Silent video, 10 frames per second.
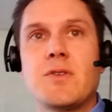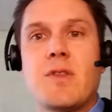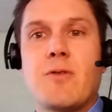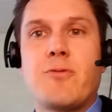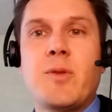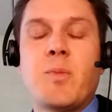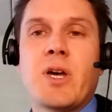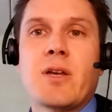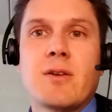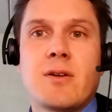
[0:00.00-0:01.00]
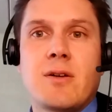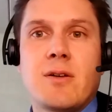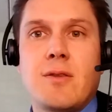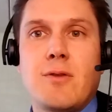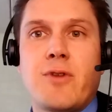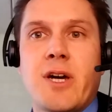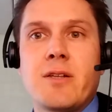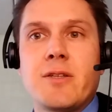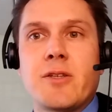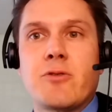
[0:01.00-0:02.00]
their feedback in the
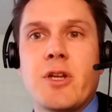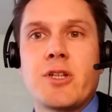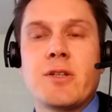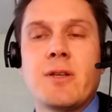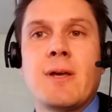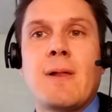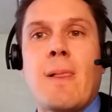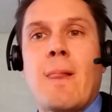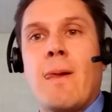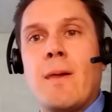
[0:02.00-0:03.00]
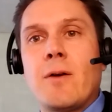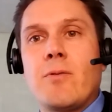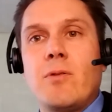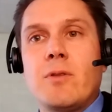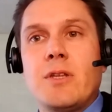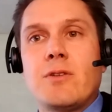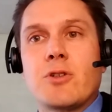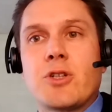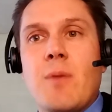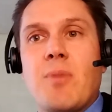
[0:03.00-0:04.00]
final iteration. We will need to
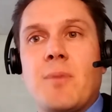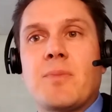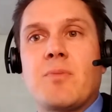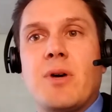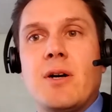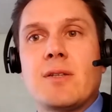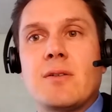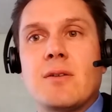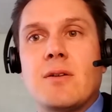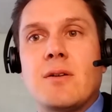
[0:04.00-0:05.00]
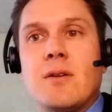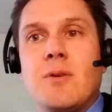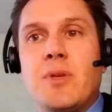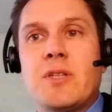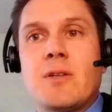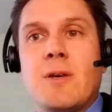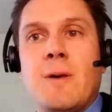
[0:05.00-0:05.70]
shape up the part a bit,